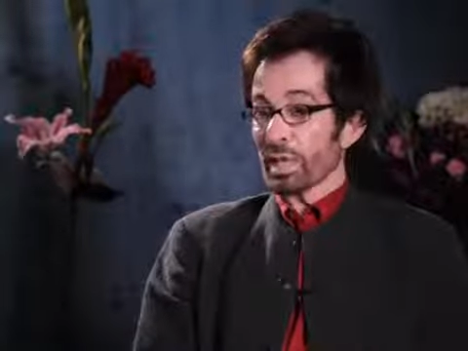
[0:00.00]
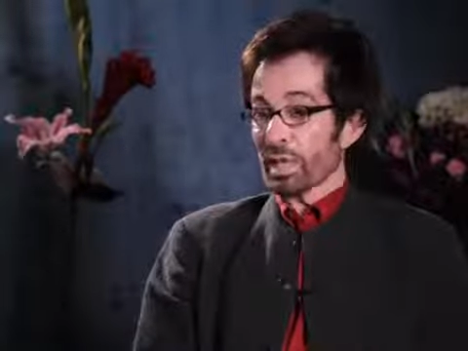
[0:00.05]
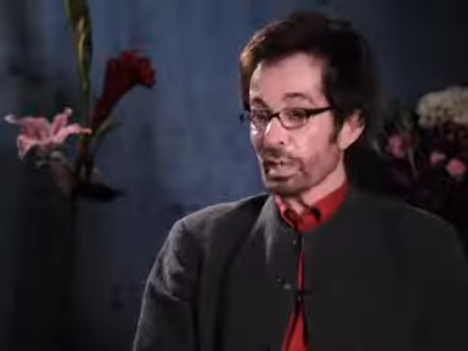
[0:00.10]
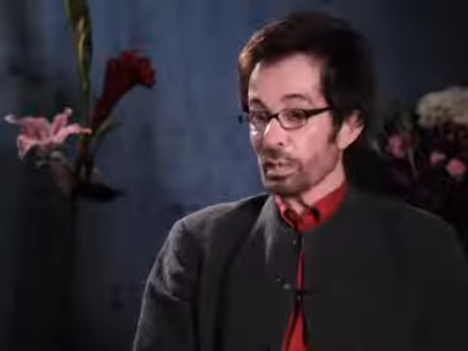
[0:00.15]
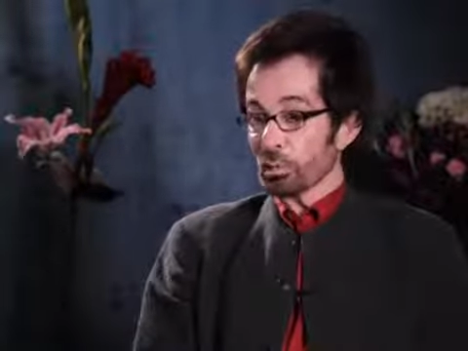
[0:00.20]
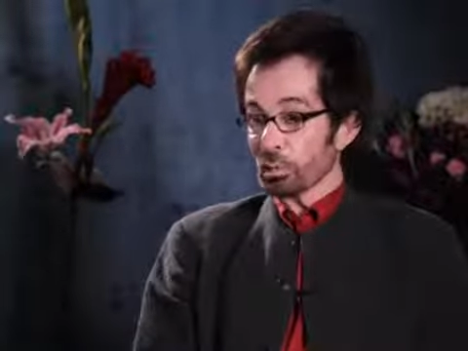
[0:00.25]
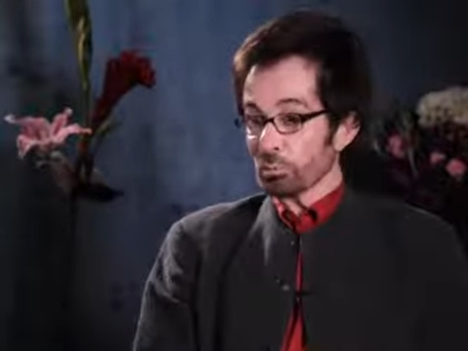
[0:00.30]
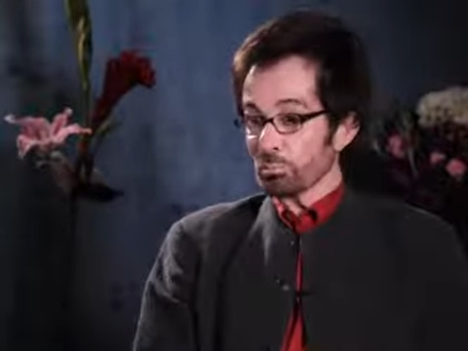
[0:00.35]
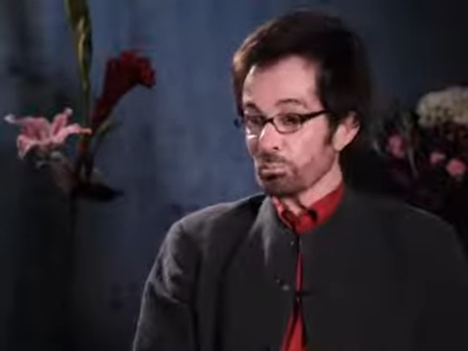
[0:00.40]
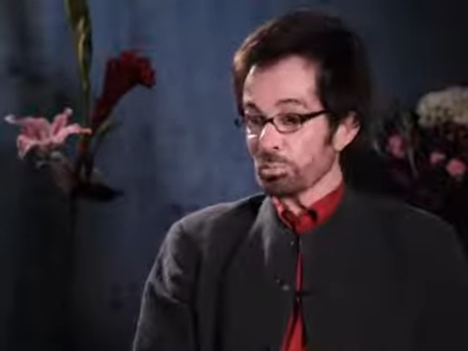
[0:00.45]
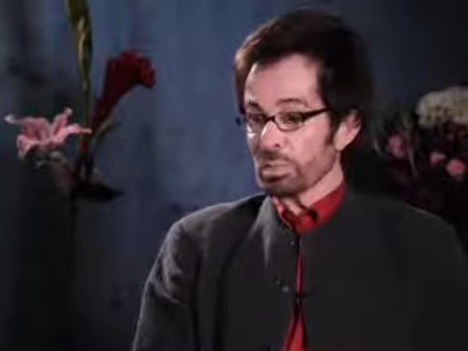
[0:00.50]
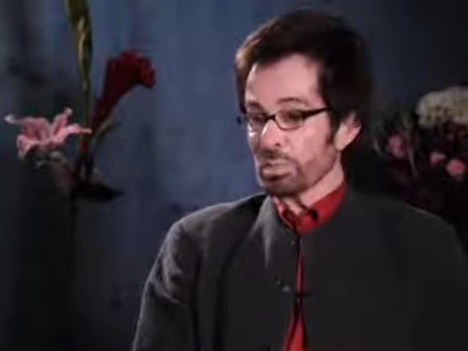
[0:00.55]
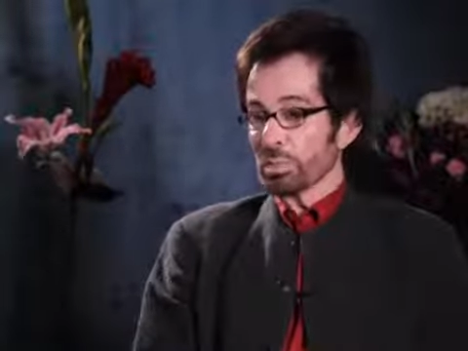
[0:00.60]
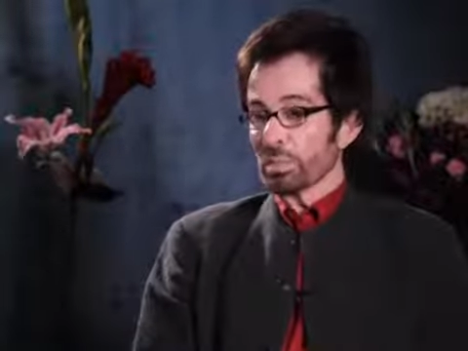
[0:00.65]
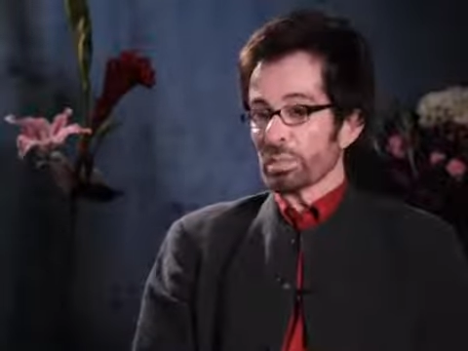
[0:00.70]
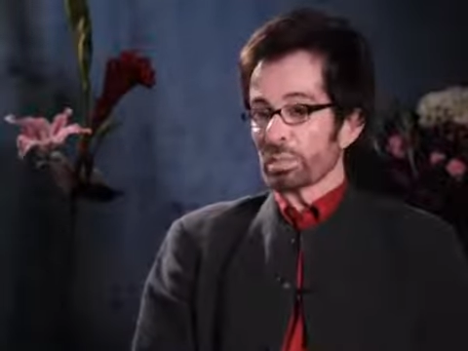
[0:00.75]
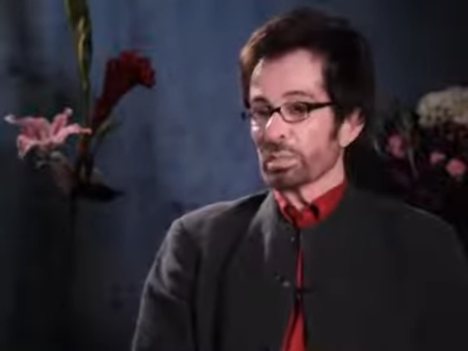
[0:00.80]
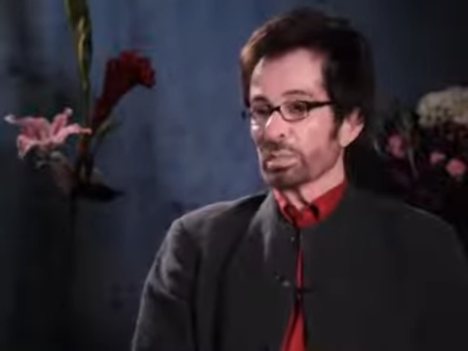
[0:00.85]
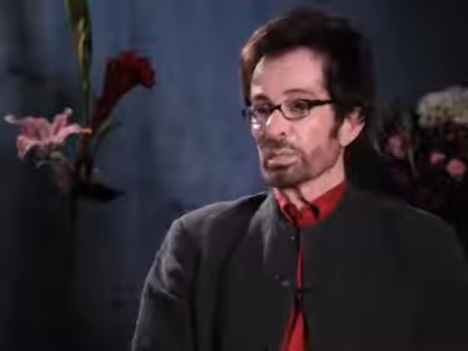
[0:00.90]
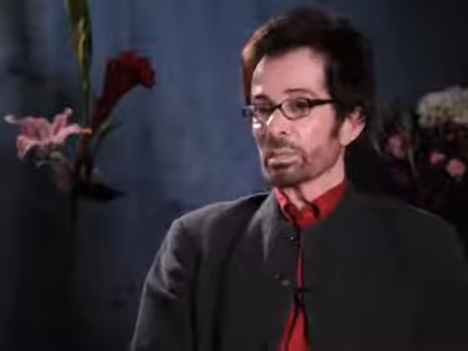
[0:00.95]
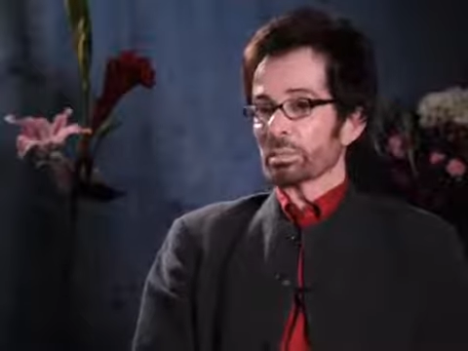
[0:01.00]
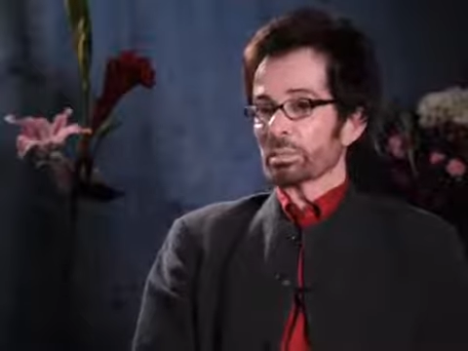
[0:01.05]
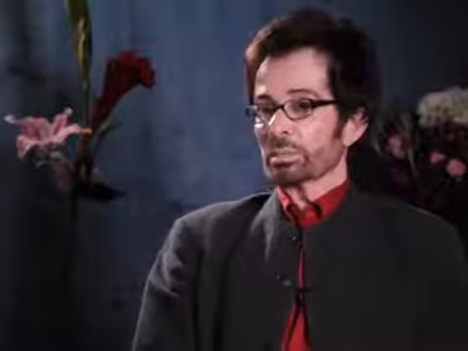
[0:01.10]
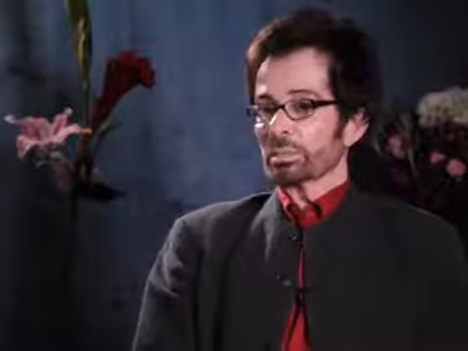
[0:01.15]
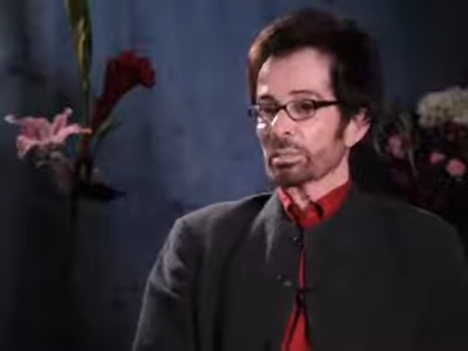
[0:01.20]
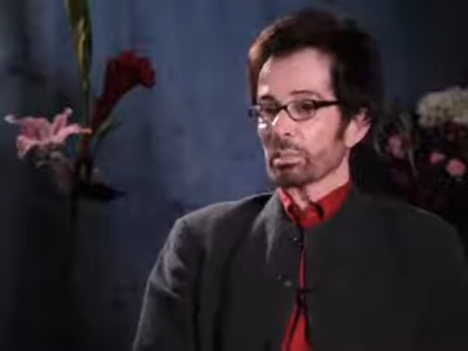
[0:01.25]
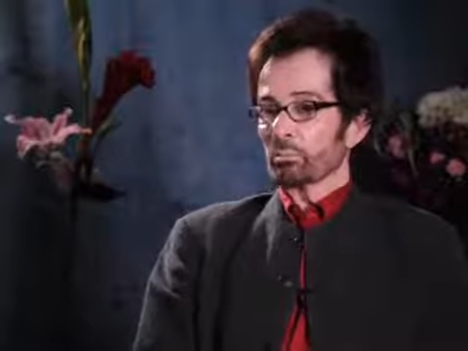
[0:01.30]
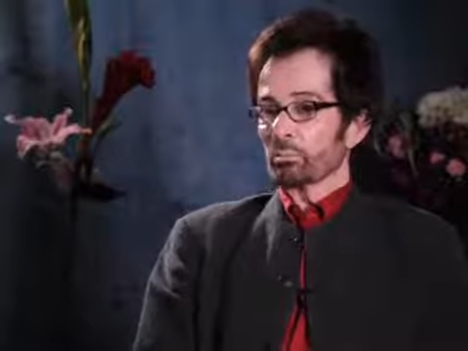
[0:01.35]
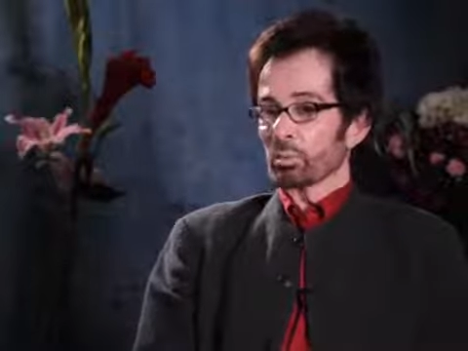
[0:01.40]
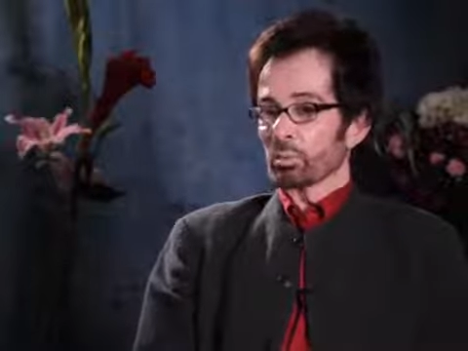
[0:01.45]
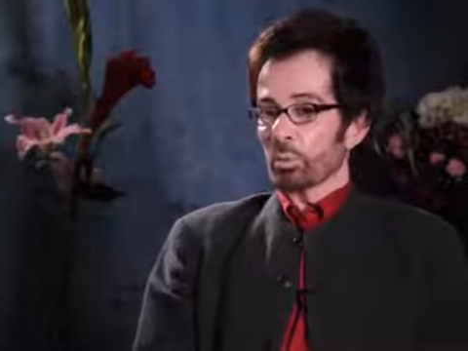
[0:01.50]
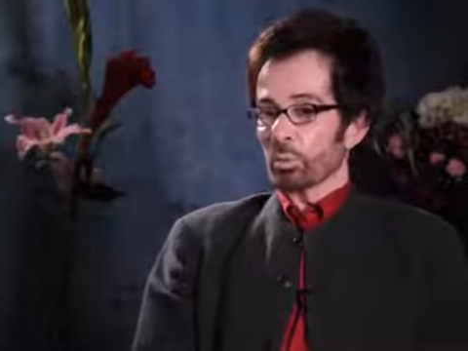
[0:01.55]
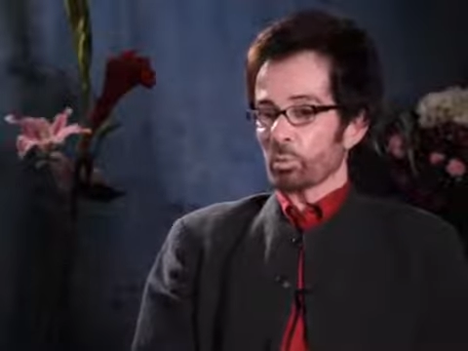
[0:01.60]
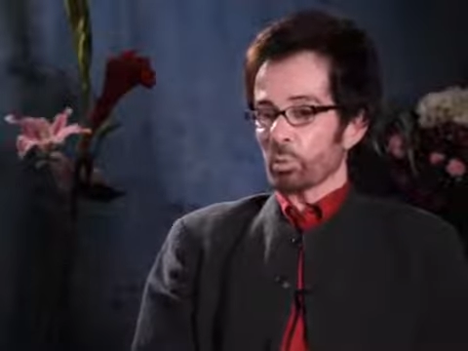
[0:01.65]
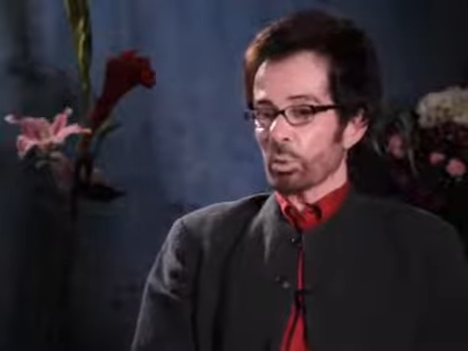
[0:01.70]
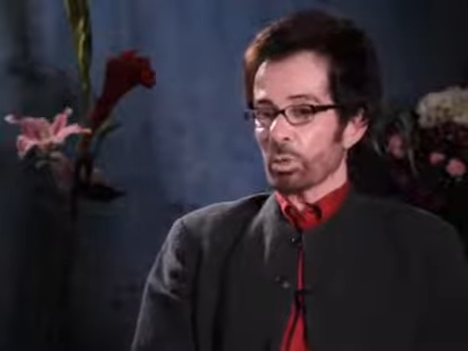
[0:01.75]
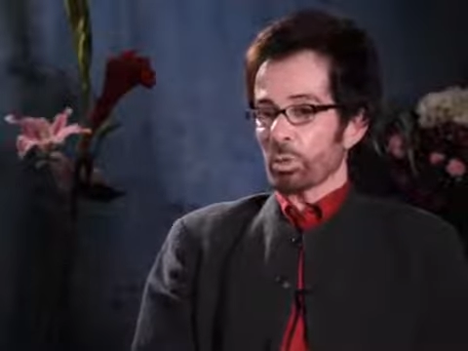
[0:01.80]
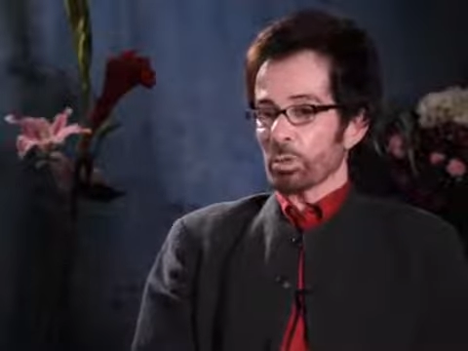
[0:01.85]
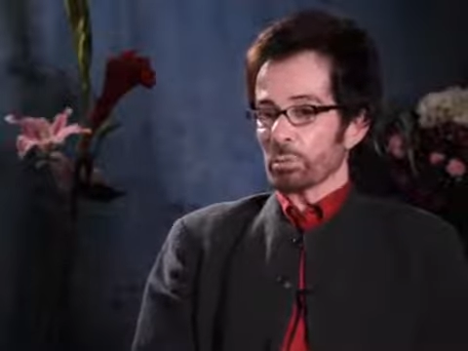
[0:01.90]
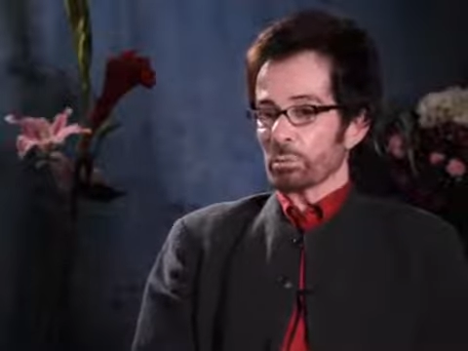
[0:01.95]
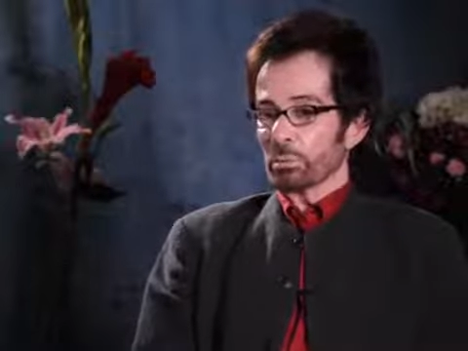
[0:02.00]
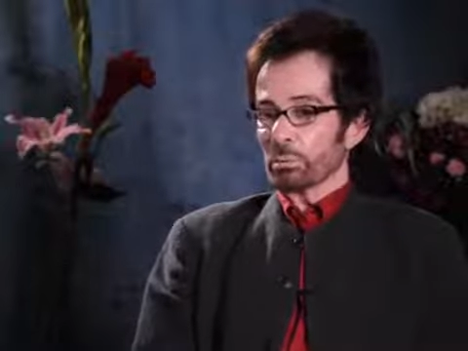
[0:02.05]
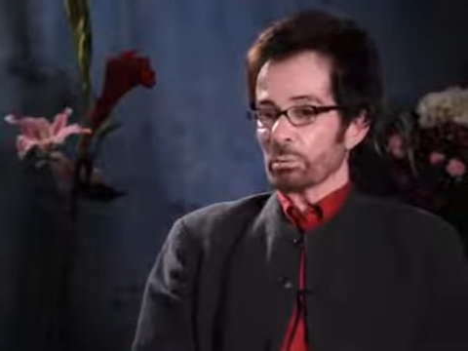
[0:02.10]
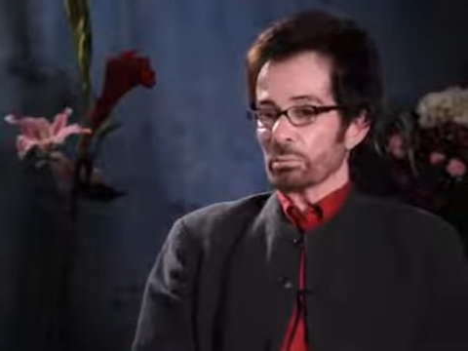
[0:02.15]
helm is someone that we